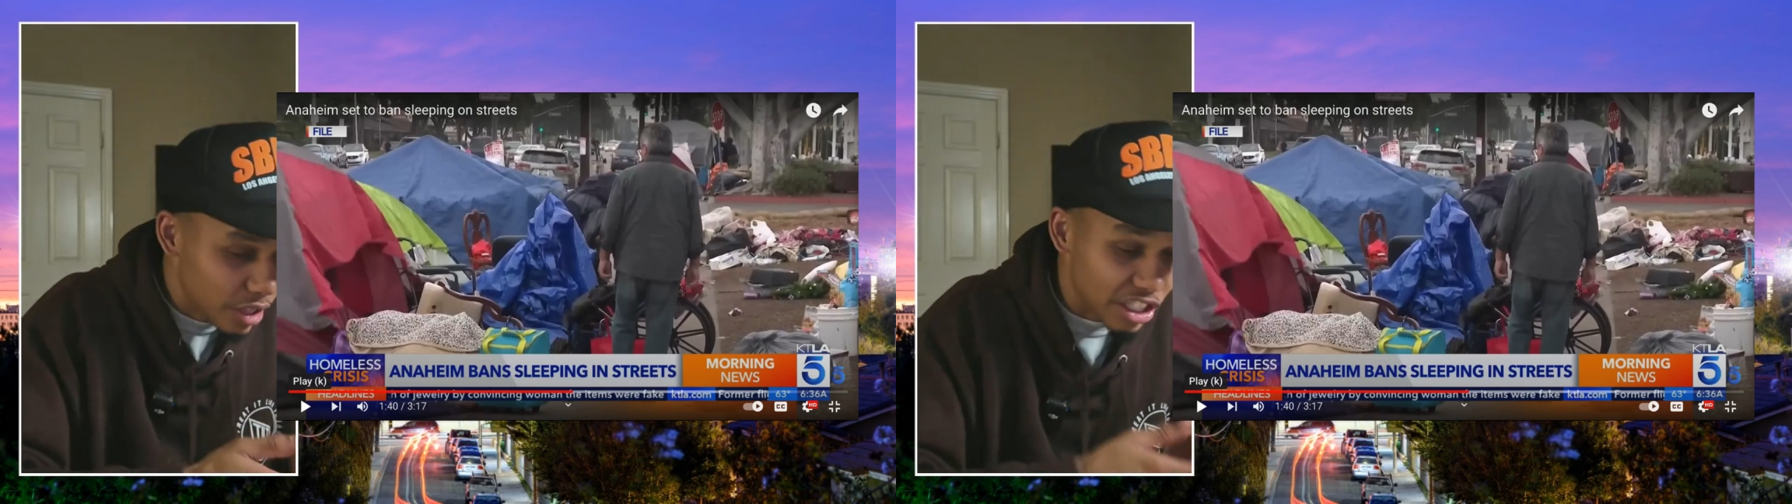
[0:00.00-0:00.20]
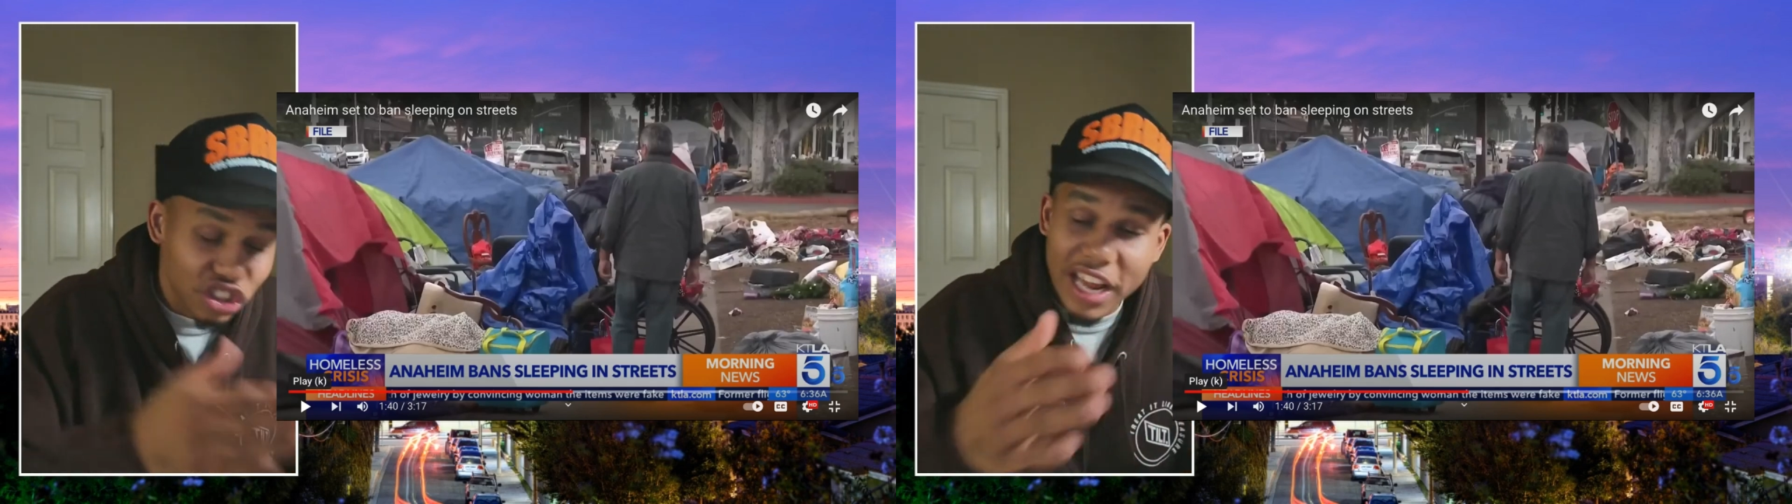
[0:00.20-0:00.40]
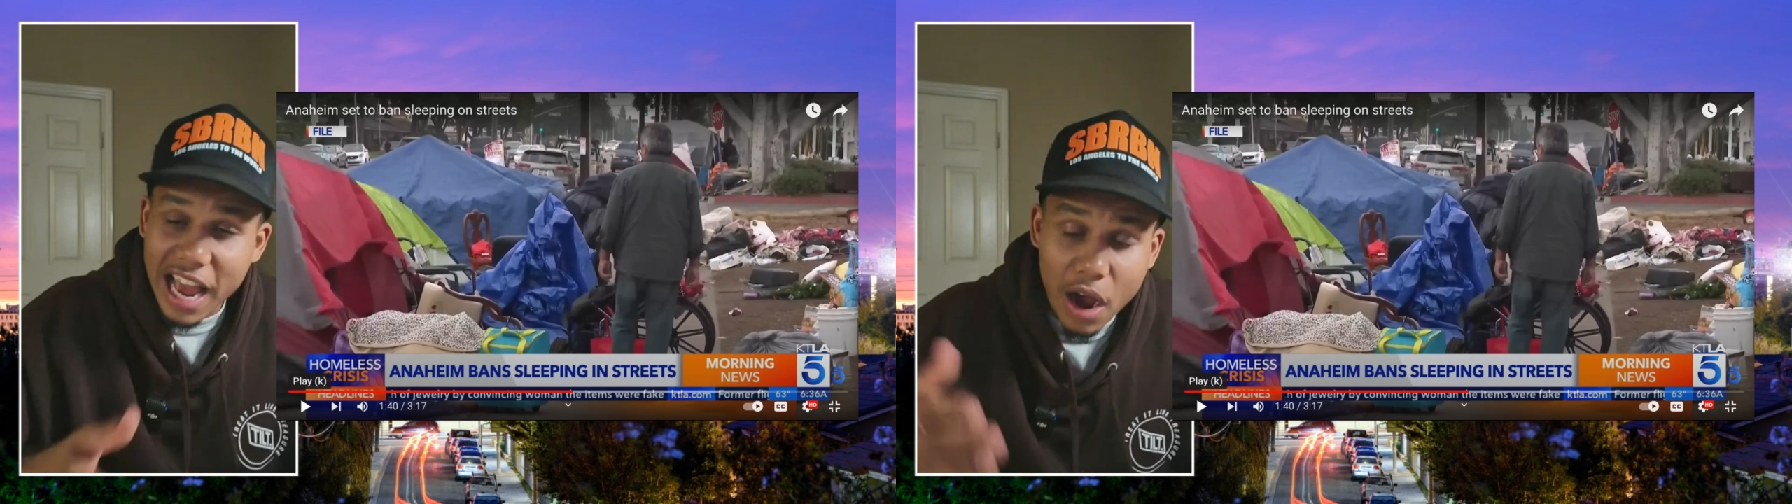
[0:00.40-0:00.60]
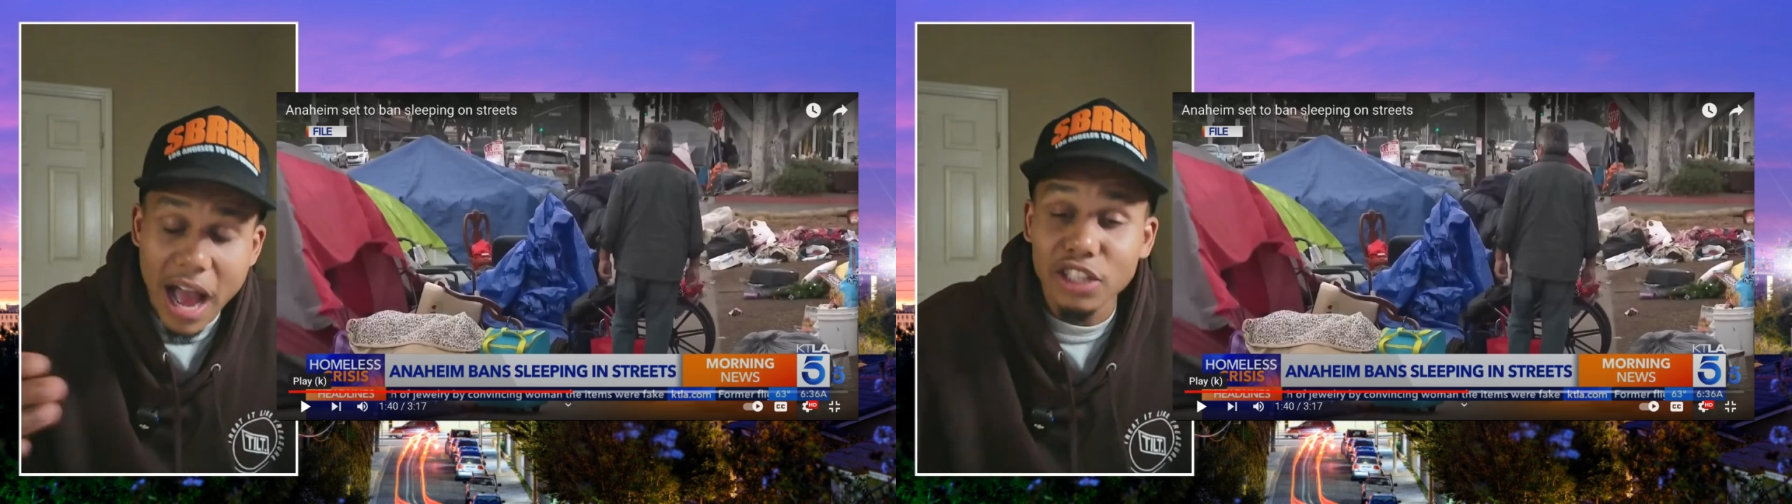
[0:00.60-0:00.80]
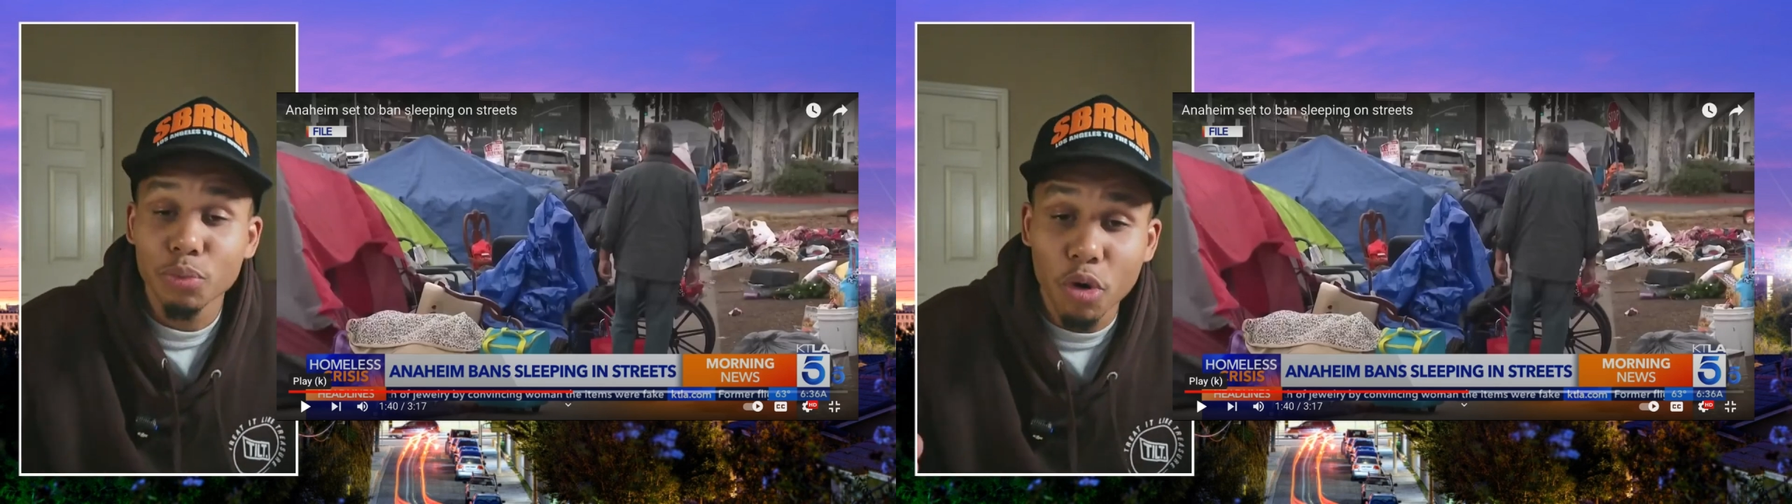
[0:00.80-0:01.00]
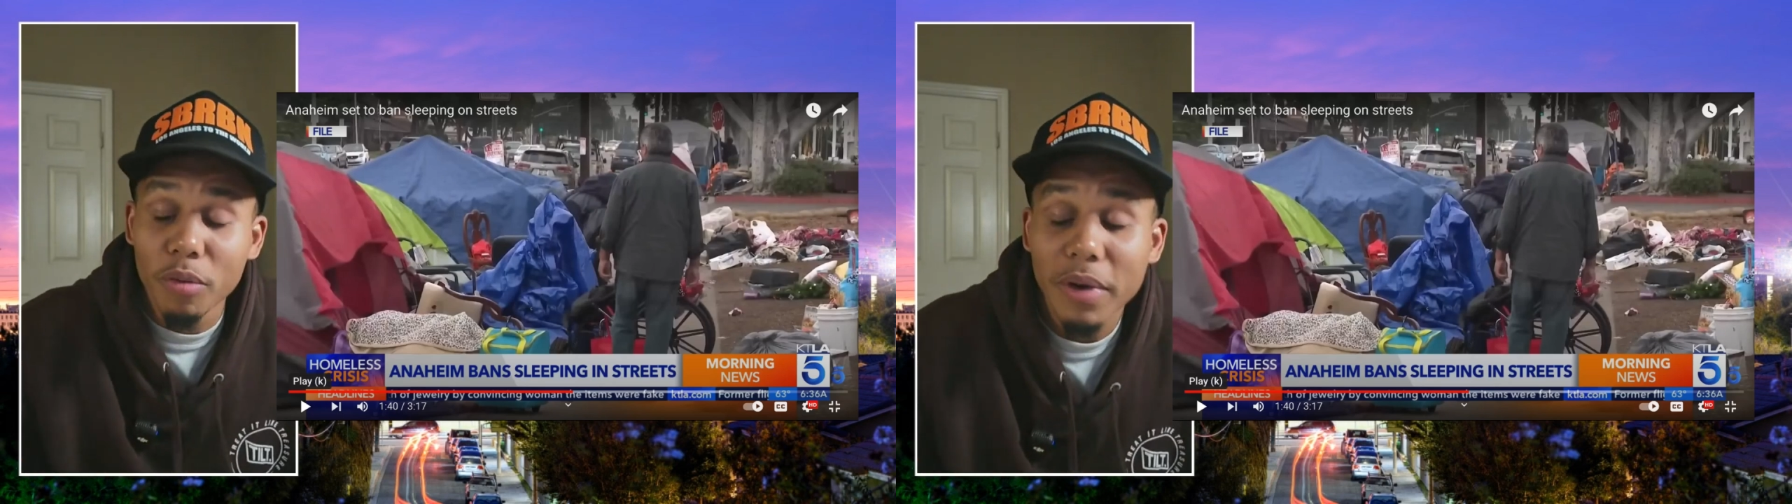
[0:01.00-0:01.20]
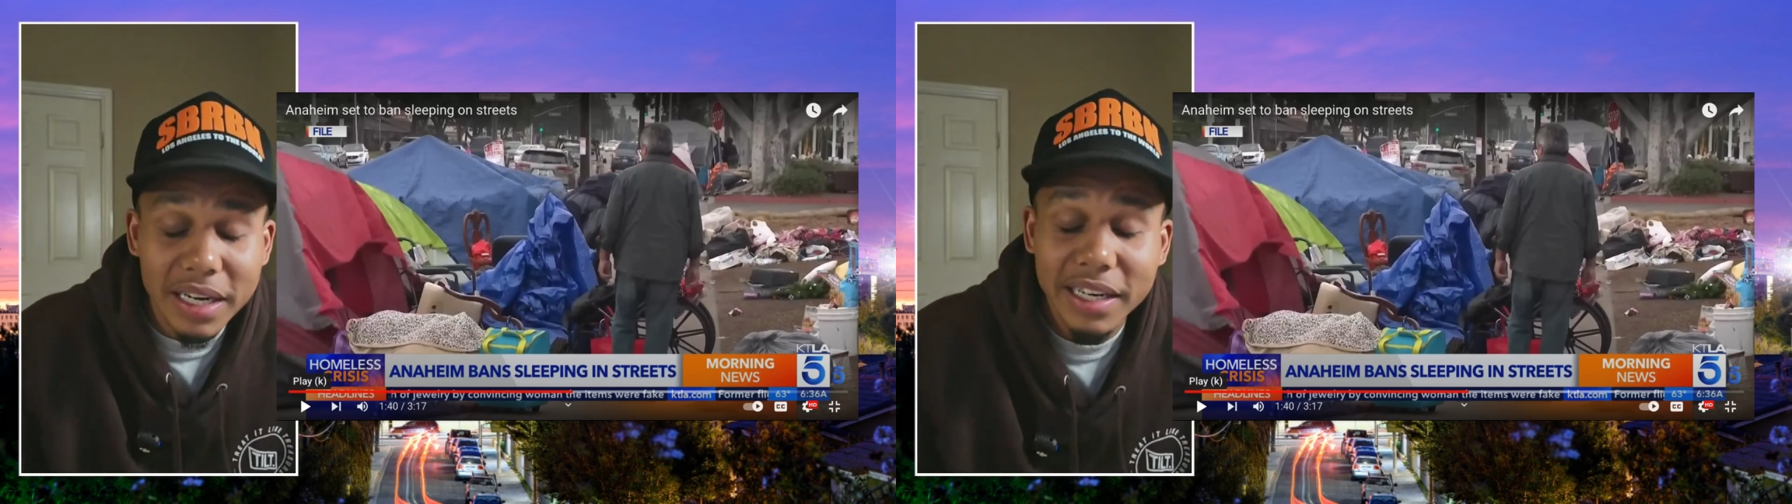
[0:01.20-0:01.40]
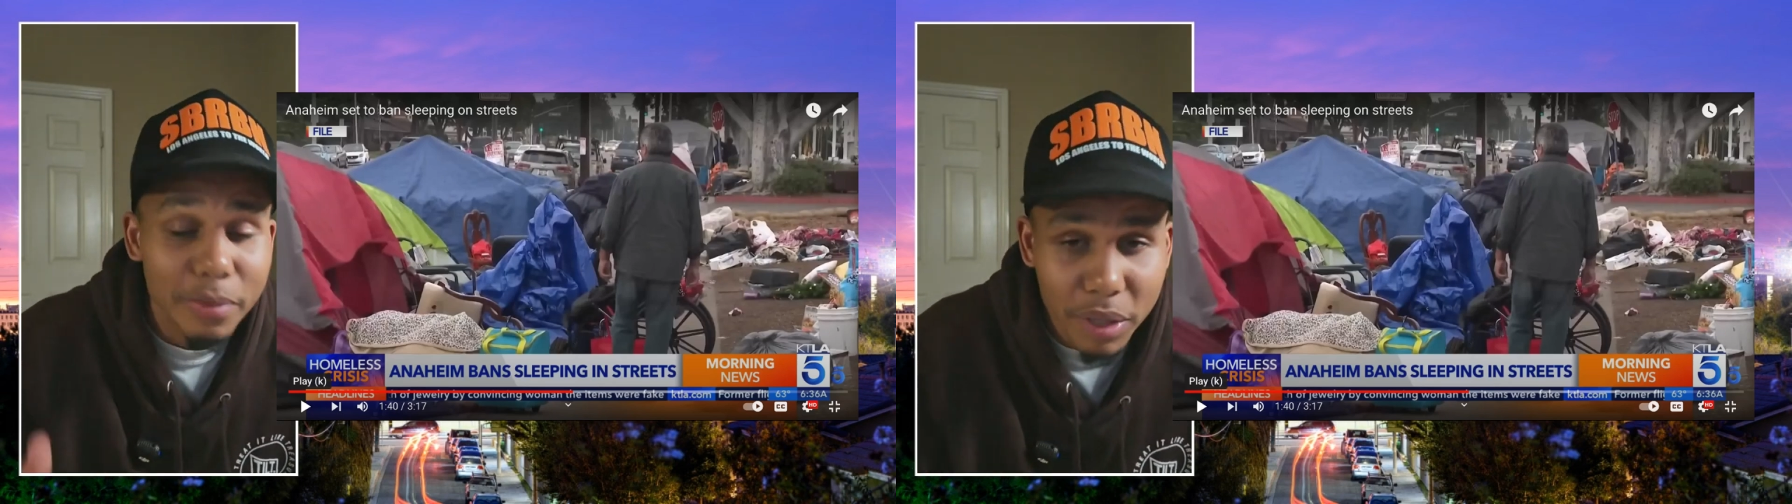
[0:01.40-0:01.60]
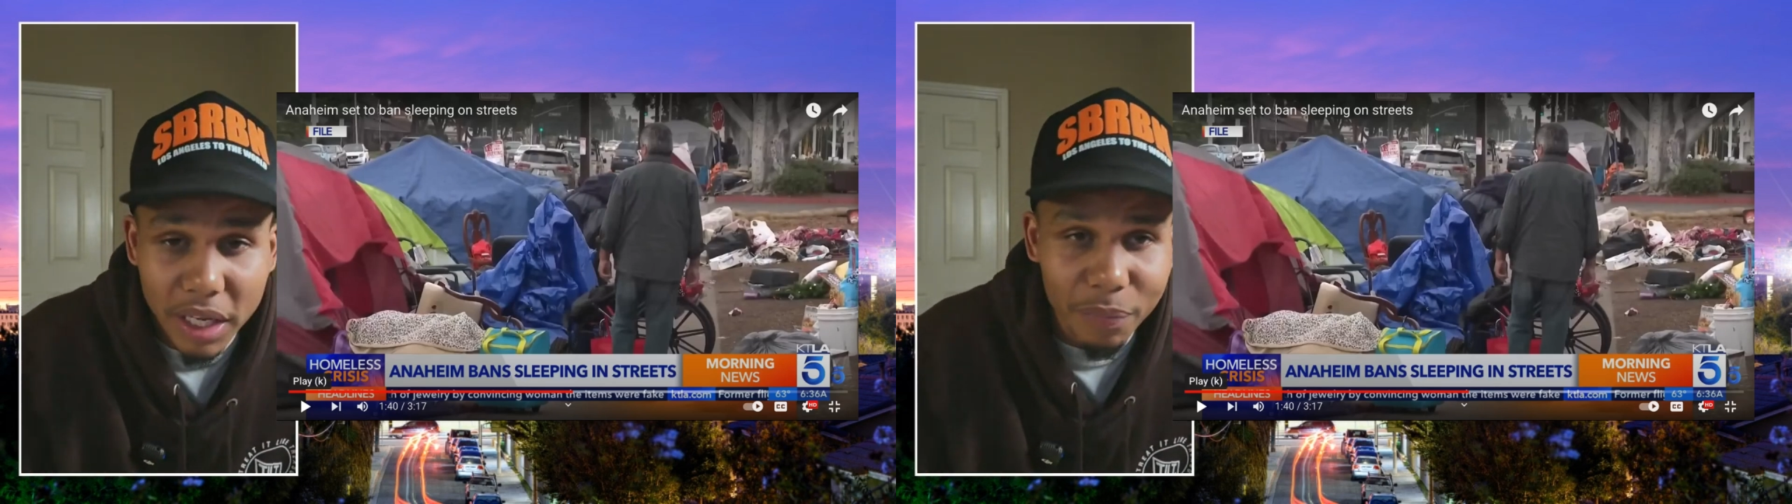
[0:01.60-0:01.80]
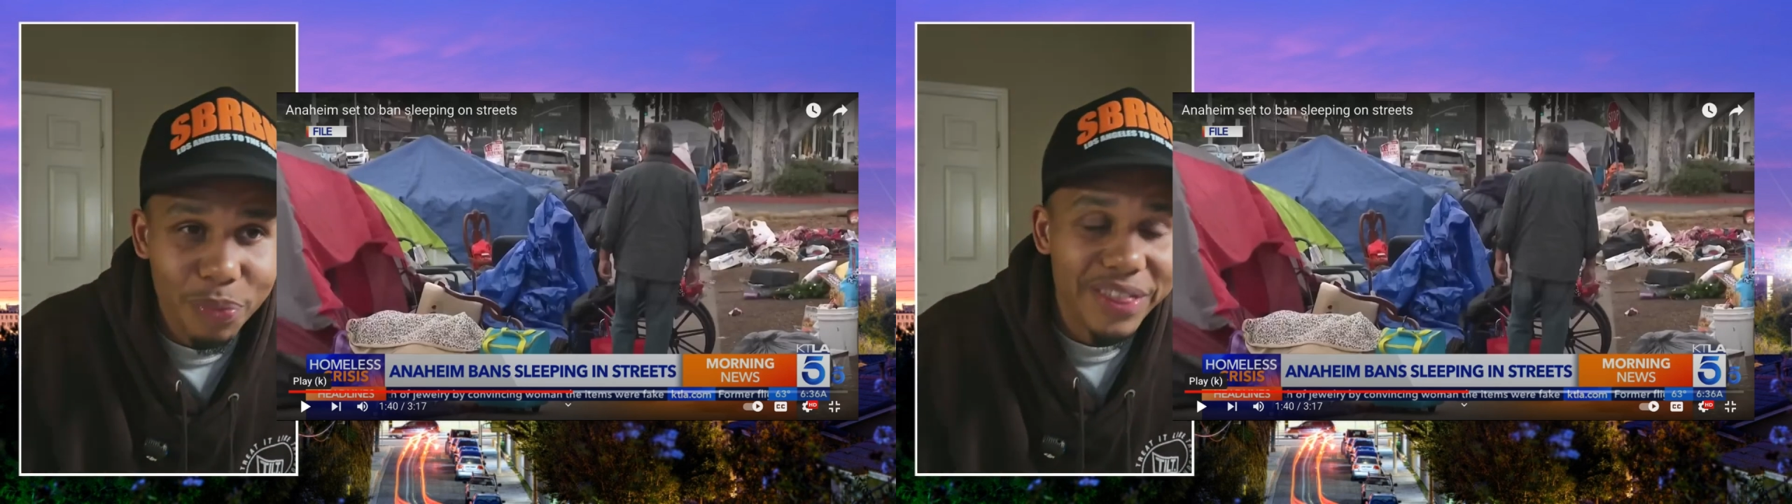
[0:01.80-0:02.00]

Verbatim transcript: is now has more money than me.